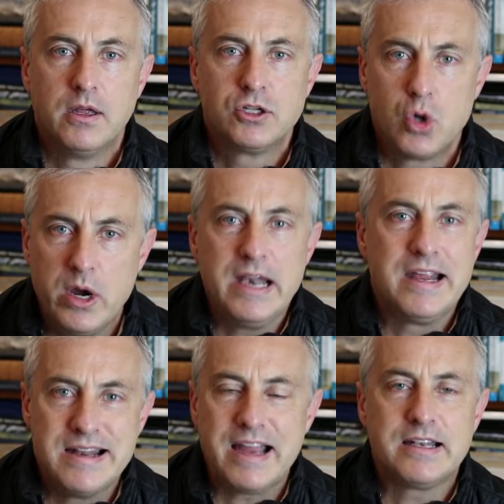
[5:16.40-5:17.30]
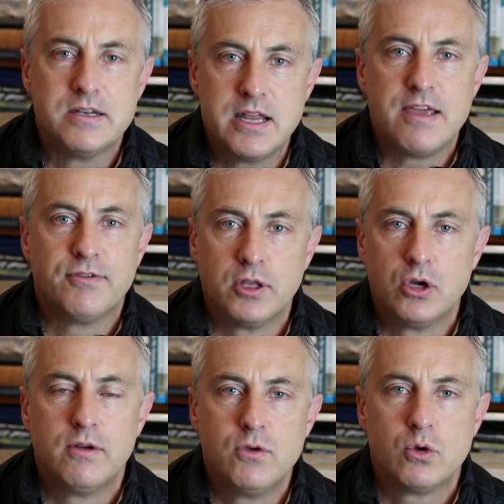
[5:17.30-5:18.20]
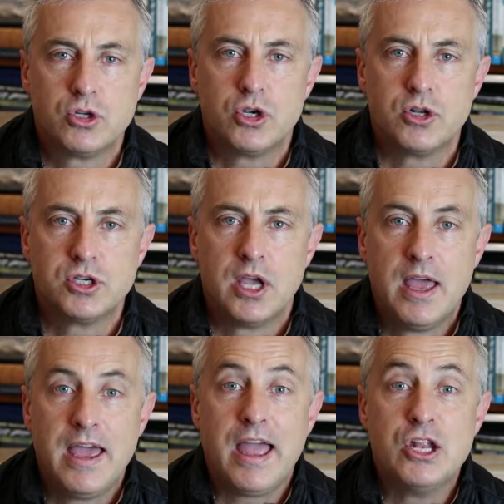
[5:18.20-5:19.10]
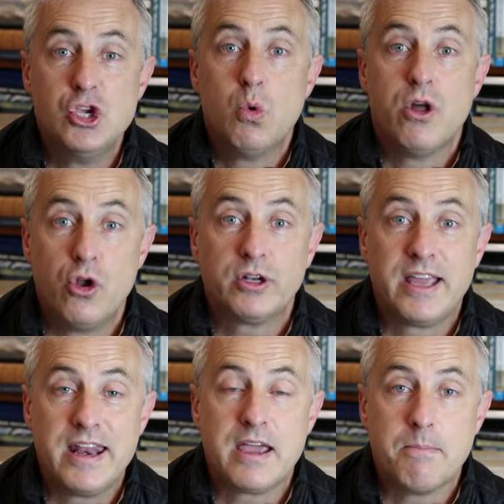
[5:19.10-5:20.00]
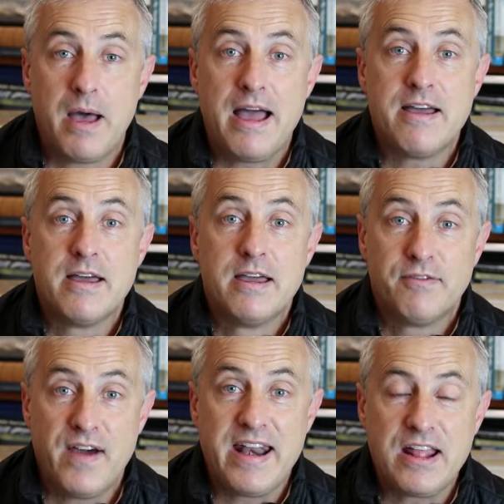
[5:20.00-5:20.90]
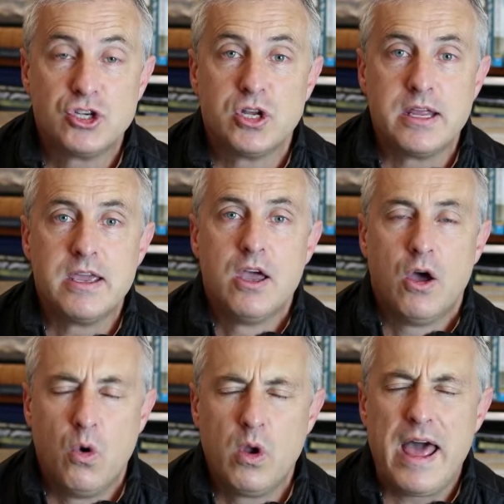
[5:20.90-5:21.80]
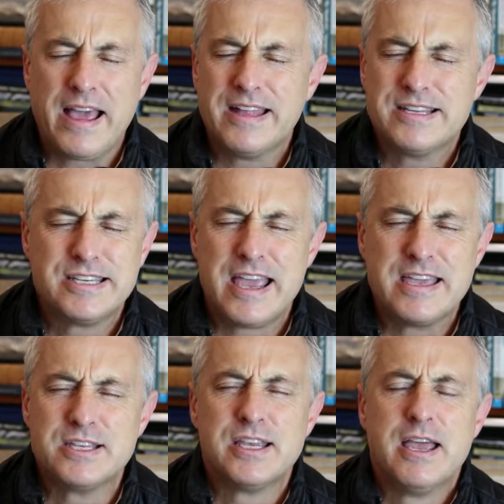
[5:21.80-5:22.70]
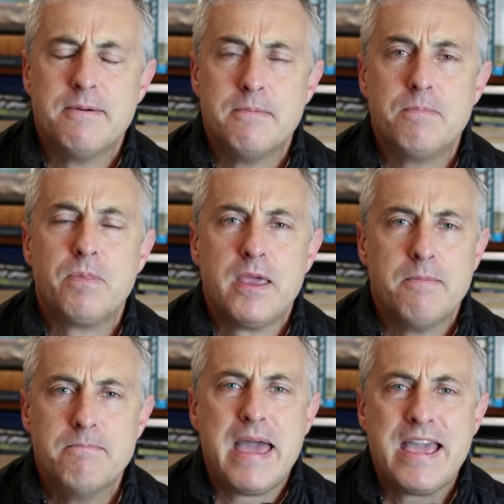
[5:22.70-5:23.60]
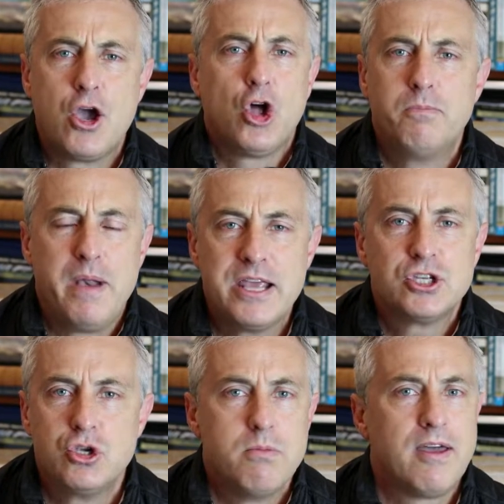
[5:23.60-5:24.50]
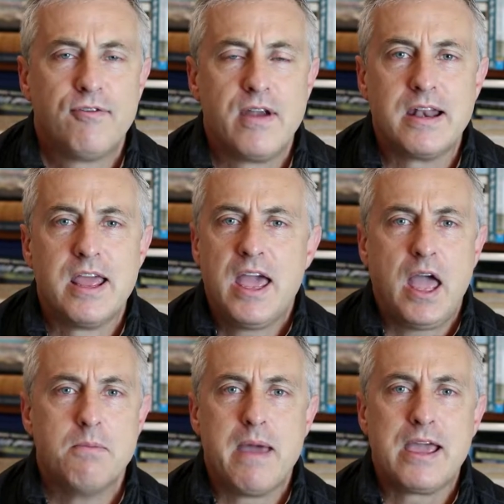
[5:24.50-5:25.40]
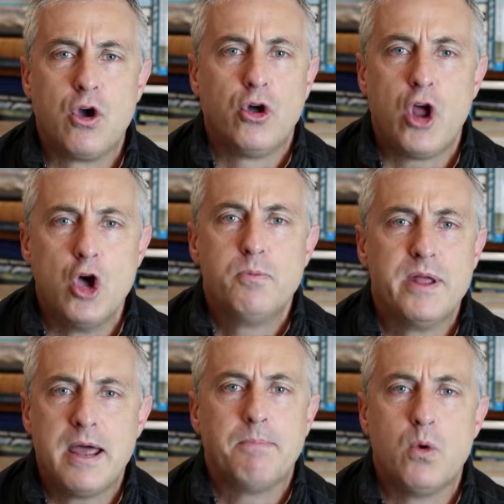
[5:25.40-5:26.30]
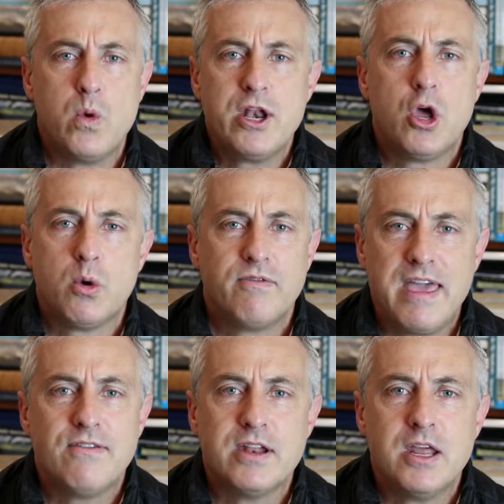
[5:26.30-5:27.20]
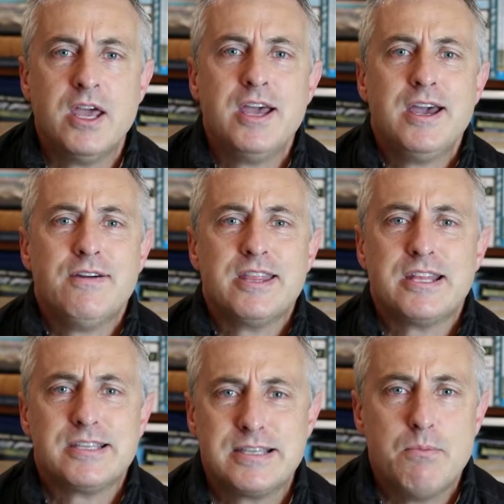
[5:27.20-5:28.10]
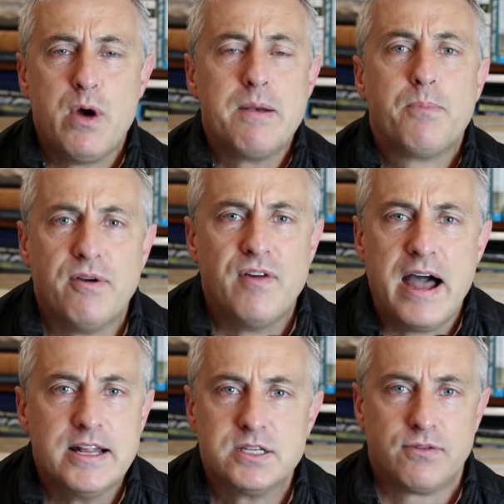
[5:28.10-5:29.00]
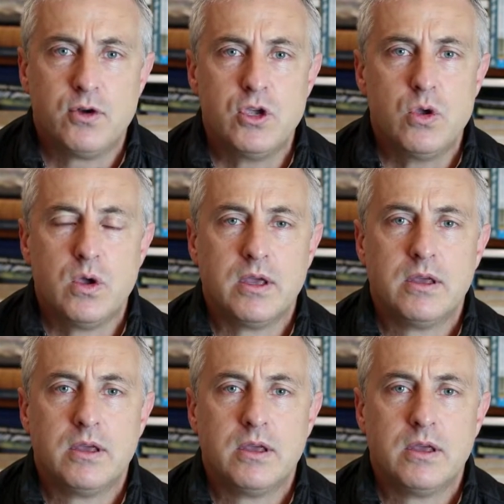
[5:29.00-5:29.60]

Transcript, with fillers: toiling night and day for the good of your church, and you are not getting a by financially, all I can say is, may God bless you, my friend, and may God open up a window of heaven that someone provides for you.